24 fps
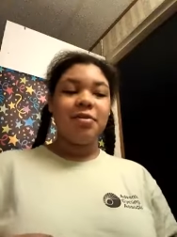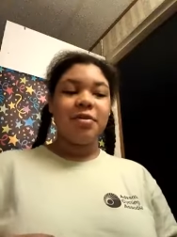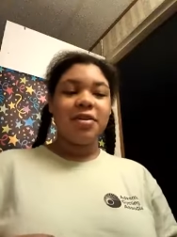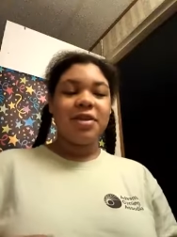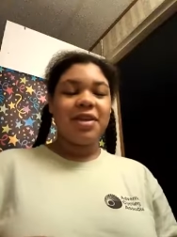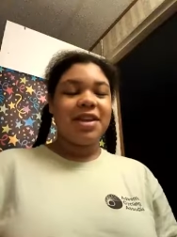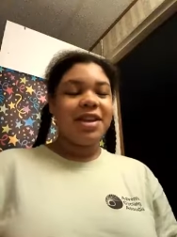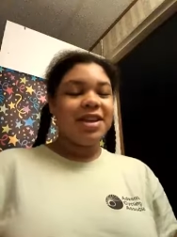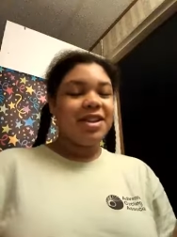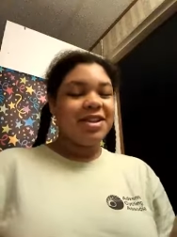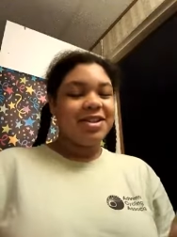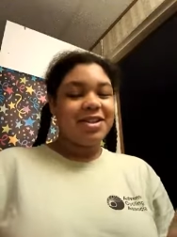with
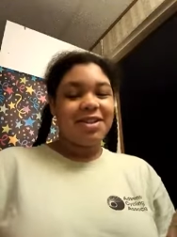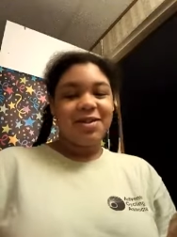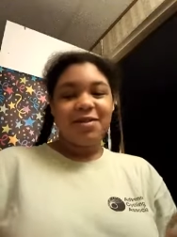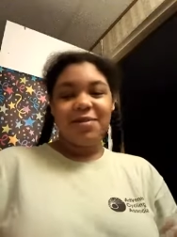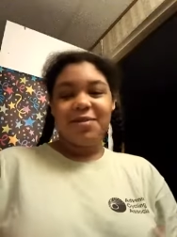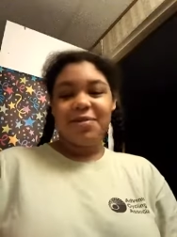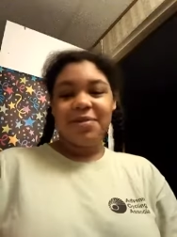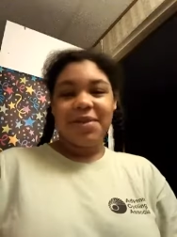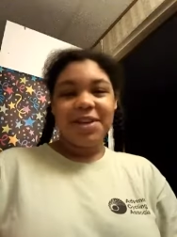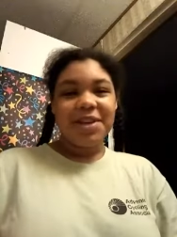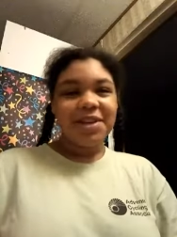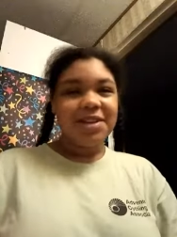each
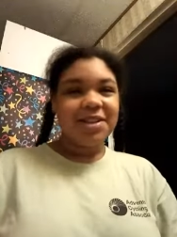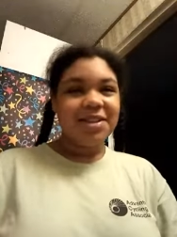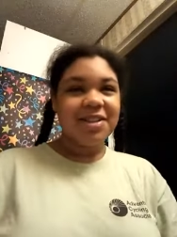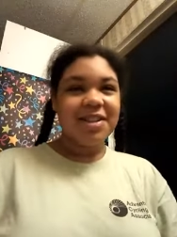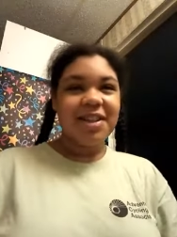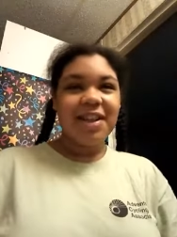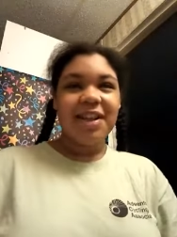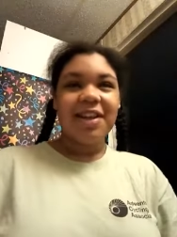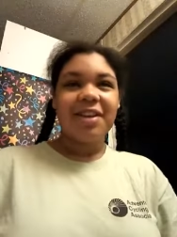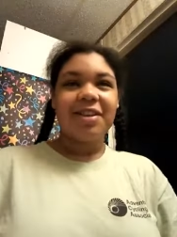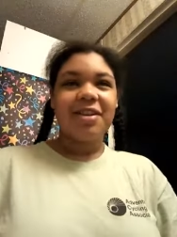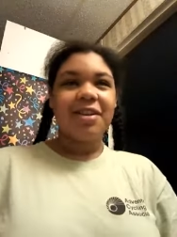
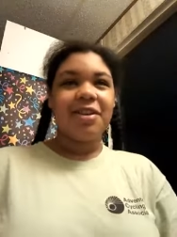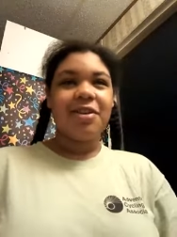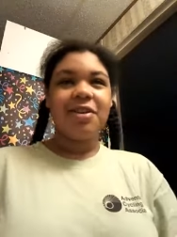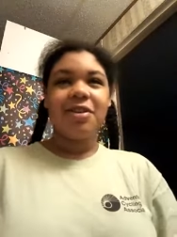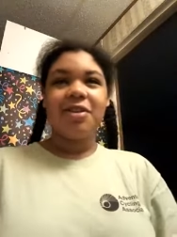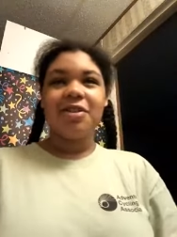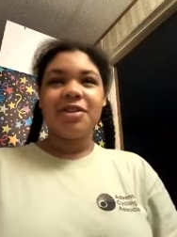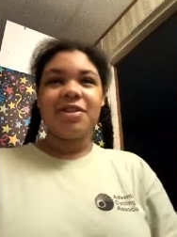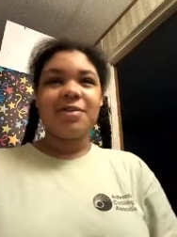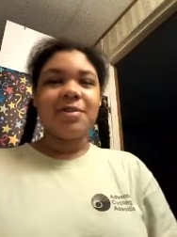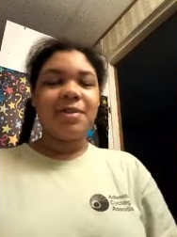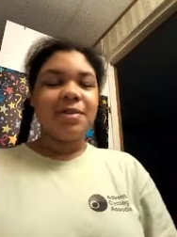meal. Know,
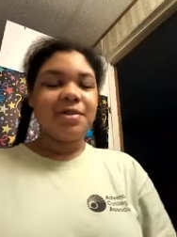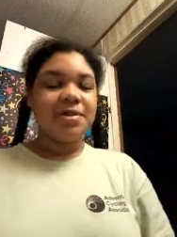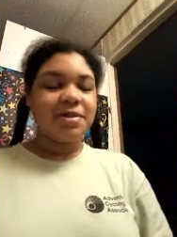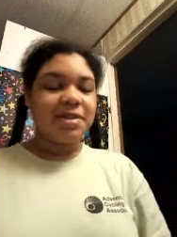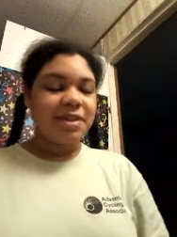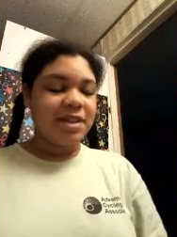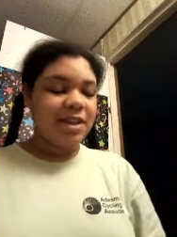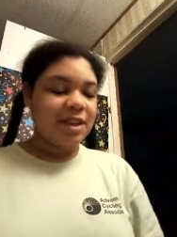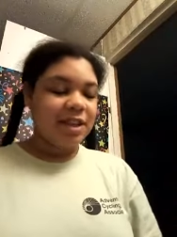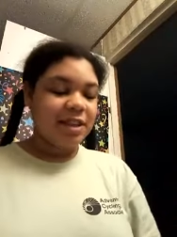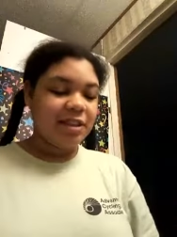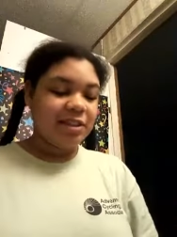you're supposed
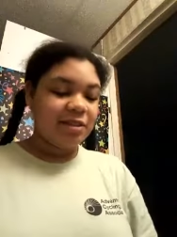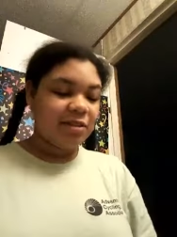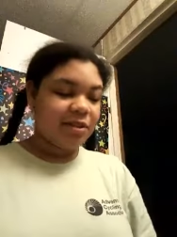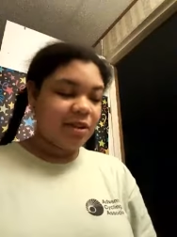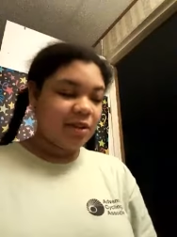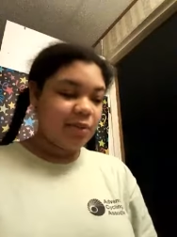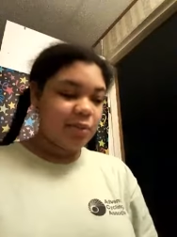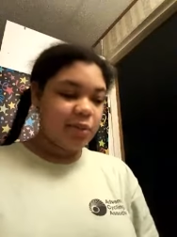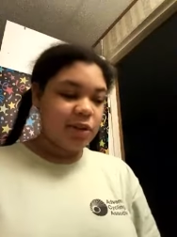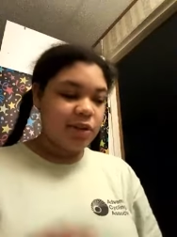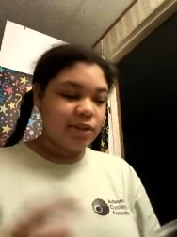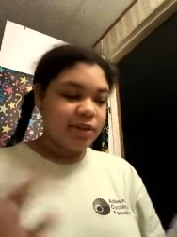to eat
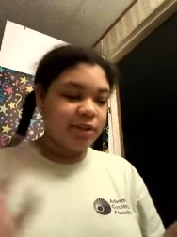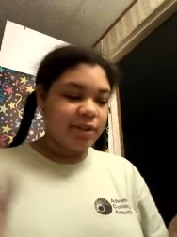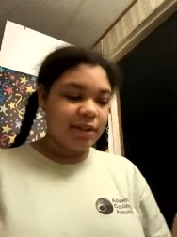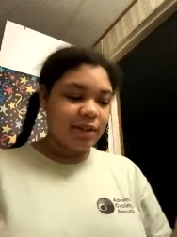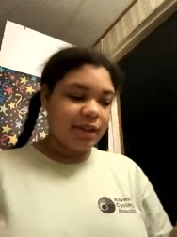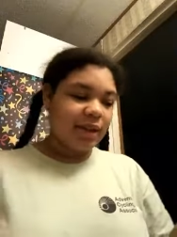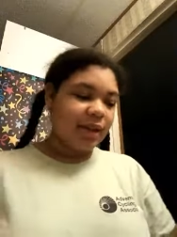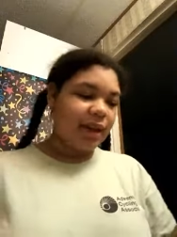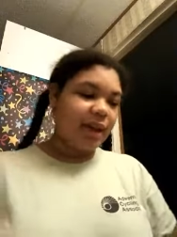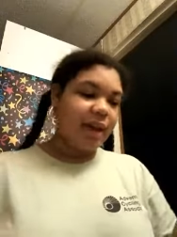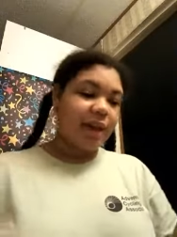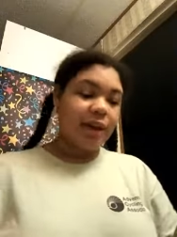three meals a
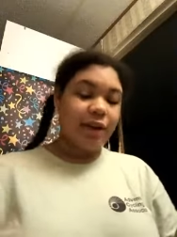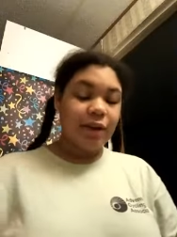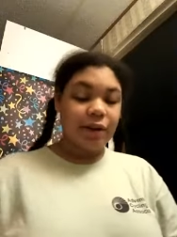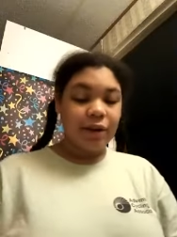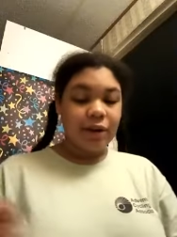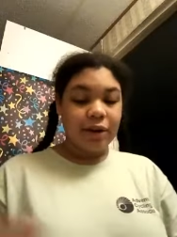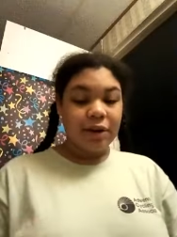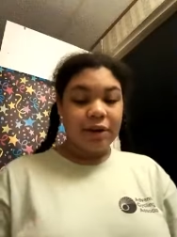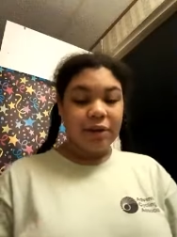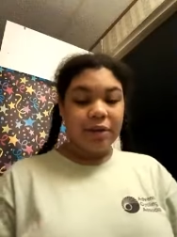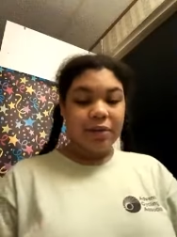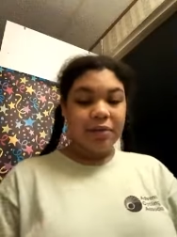day. I
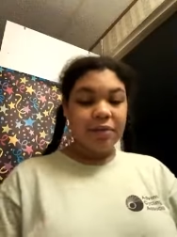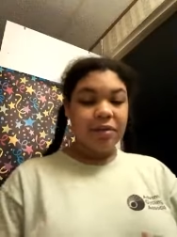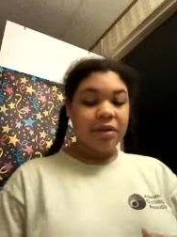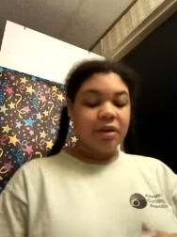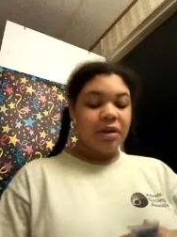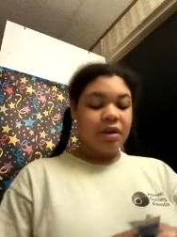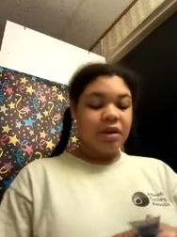don't know